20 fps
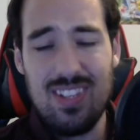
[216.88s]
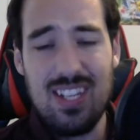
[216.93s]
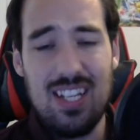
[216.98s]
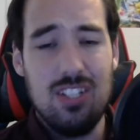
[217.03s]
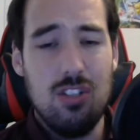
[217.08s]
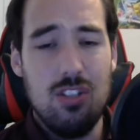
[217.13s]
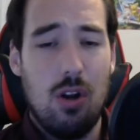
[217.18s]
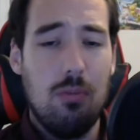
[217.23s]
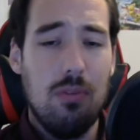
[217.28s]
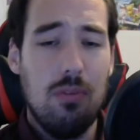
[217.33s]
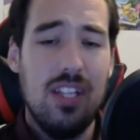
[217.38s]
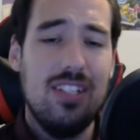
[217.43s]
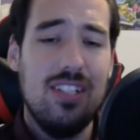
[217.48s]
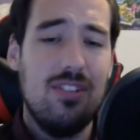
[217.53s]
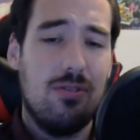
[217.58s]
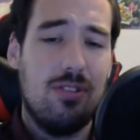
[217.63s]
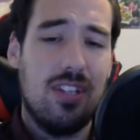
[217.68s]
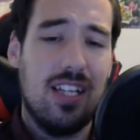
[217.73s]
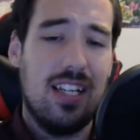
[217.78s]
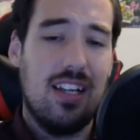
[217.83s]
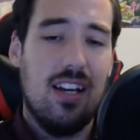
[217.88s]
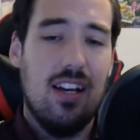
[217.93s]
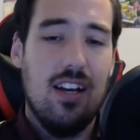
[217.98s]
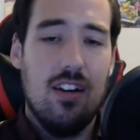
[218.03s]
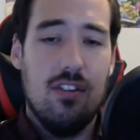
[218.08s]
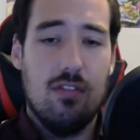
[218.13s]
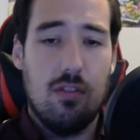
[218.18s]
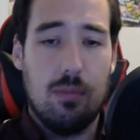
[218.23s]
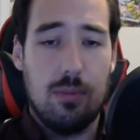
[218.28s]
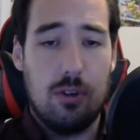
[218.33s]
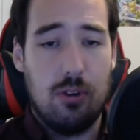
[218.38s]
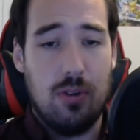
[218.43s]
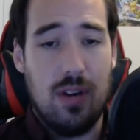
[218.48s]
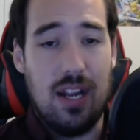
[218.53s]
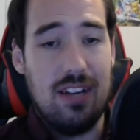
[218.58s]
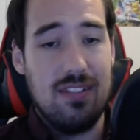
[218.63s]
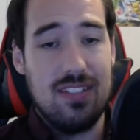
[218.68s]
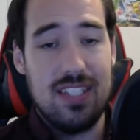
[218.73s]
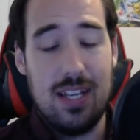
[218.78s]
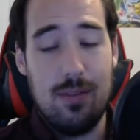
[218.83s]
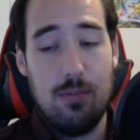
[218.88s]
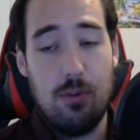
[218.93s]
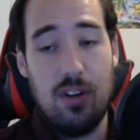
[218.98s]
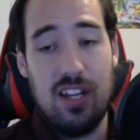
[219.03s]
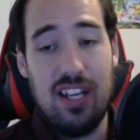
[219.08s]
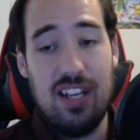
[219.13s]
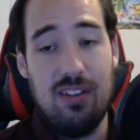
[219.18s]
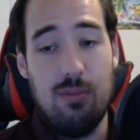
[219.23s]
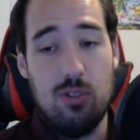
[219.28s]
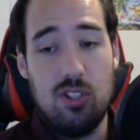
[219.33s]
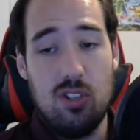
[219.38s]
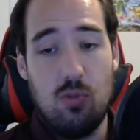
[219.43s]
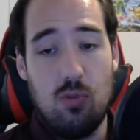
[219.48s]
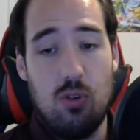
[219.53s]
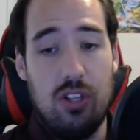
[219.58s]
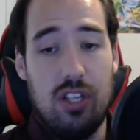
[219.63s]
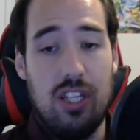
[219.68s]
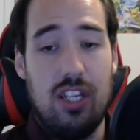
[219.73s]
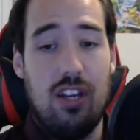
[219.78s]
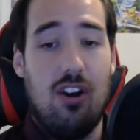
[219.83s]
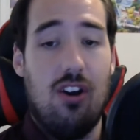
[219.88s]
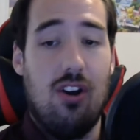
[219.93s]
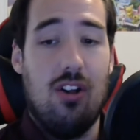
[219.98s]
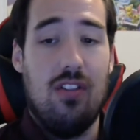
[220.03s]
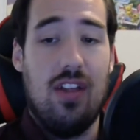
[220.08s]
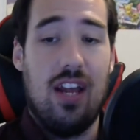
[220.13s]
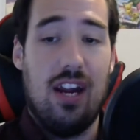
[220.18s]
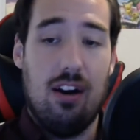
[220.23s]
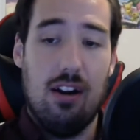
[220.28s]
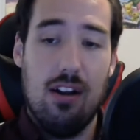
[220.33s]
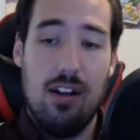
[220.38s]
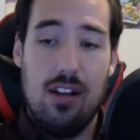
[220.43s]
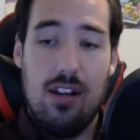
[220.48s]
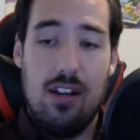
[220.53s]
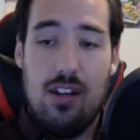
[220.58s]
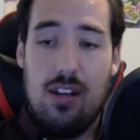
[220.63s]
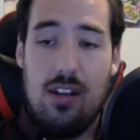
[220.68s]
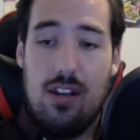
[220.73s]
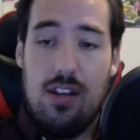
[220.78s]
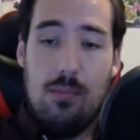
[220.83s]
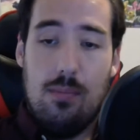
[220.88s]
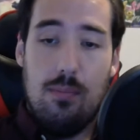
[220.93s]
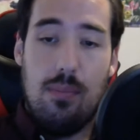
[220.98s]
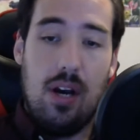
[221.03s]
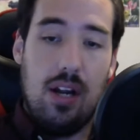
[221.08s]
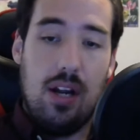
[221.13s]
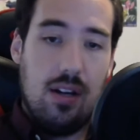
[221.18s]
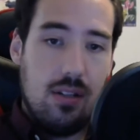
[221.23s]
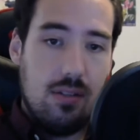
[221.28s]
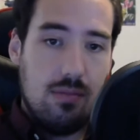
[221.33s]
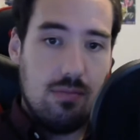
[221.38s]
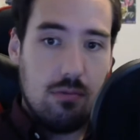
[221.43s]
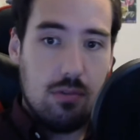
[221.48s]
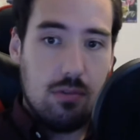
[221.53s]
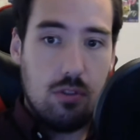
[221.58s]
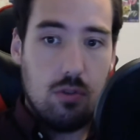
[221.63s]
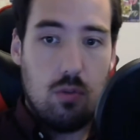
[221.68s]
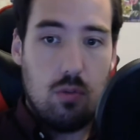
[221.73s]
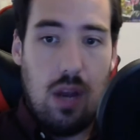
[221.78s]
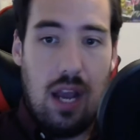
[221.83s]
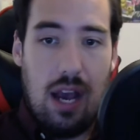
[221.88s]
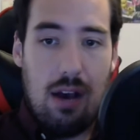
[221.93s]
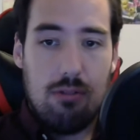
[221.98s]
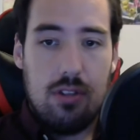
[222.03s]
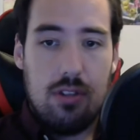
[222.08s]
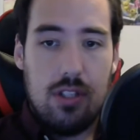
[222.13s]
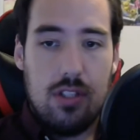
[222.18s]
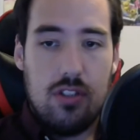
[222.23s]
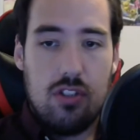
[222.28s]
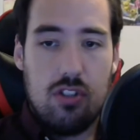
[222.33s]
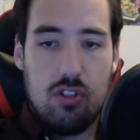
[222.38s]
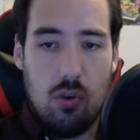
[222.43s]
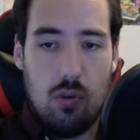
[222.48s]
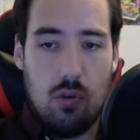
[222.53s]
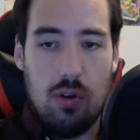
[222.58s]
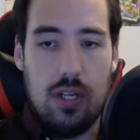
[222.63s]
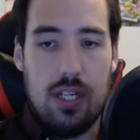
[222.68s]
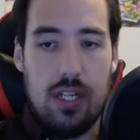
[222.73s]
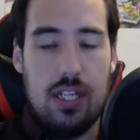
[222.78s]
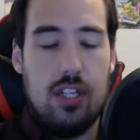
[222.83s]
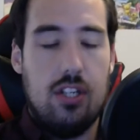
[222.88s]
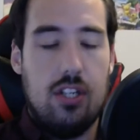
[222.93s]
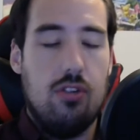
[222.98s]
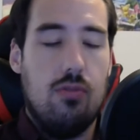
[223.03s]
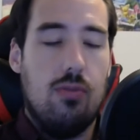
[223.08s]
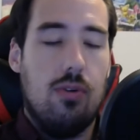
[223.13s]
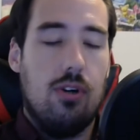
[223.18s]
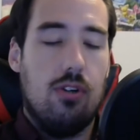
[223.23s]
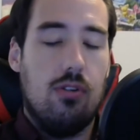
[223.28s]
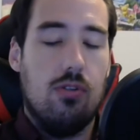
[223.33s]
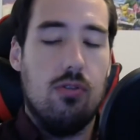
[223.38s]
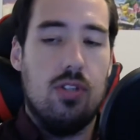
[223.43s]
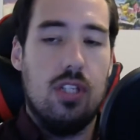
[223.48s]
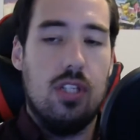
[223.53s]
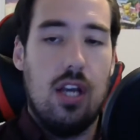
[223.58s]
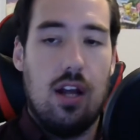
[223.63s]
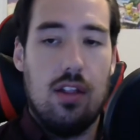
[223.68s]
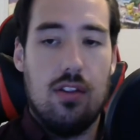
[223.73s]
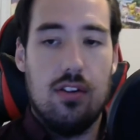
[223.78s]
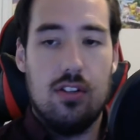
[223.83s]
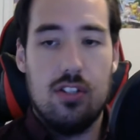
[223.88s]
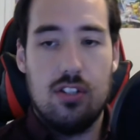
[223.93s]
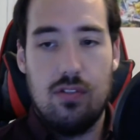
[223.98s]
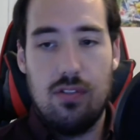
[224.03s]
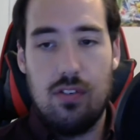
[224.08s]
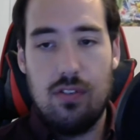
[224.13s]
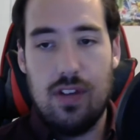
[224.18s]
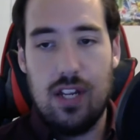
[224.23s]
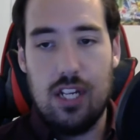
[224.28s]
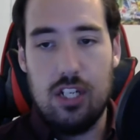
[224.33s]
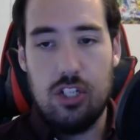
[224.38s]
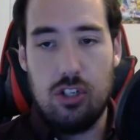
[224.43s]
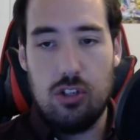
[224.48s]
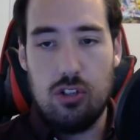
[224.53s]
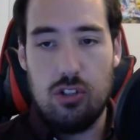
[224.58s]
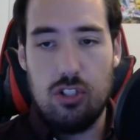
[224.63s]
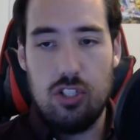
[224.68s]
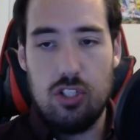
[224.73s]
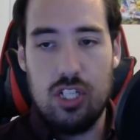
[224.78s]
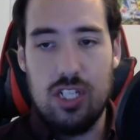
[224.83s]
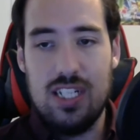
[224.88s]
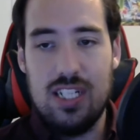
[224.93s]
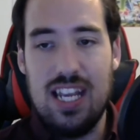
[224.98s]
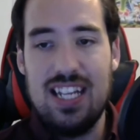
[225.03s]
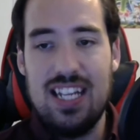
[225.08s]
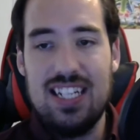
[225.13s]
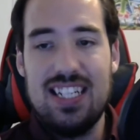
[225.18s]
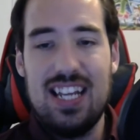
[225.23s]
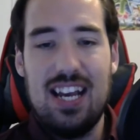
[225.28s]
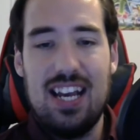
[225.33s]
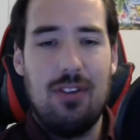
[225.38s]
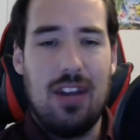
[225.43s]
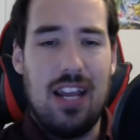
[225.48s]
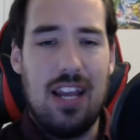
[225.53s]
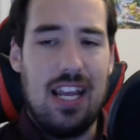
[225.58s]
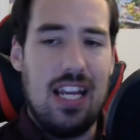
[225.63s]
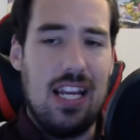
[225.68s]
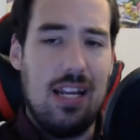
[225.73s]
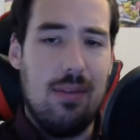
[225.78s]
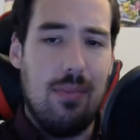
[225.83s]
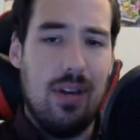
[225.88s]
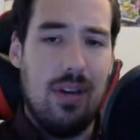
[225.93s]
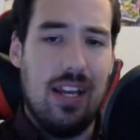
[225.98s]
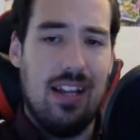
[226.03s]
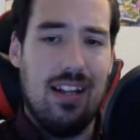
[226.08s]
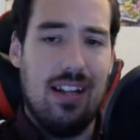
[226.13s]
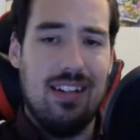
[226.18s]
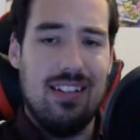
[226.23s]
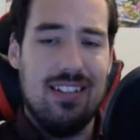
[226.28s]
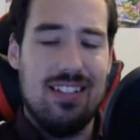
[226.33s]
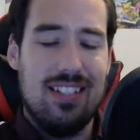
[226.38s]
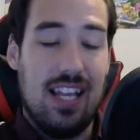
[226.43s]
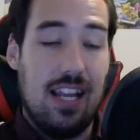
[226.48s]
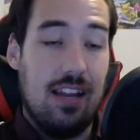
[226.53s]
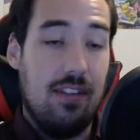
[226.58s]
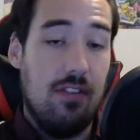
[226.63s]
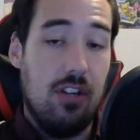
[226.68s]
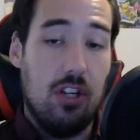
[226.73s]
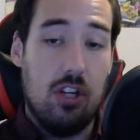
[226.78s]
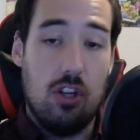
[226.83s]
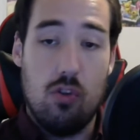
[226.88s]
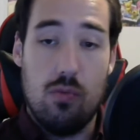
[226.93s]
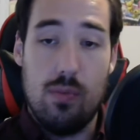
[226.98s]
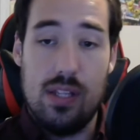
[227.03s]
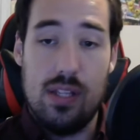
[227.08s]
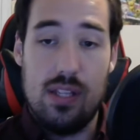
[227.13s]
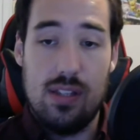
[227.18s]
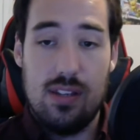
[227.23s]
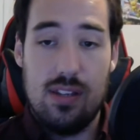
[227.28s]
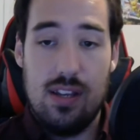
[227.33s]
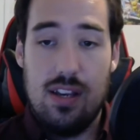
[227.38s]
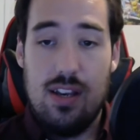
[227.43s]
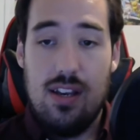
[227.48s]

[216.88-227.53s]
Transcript: So I really don't think from a creative standpoint, it was really all there. But throughout the story, you recruit the others of Avengers, you take down AIM and save Inhumans.